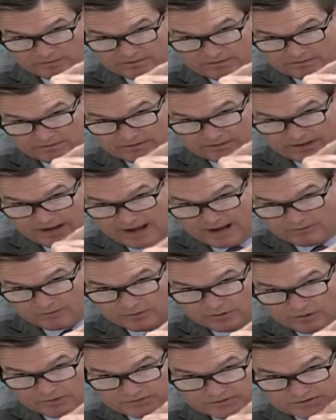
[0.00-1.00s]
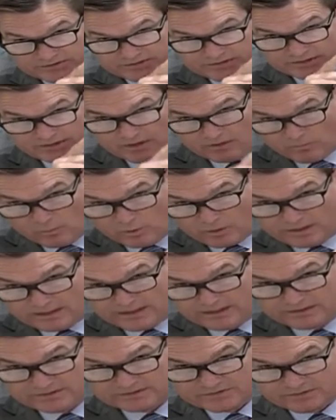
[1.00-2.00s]
that agriculture is the #1
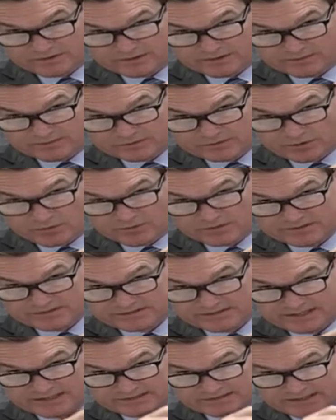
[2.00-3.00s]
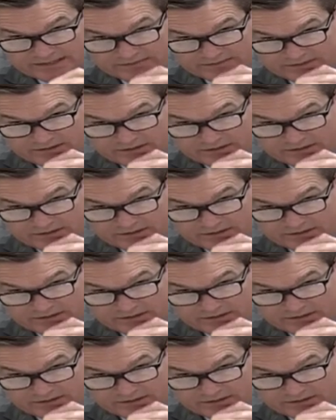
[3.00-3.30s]
industry in the majority of the states out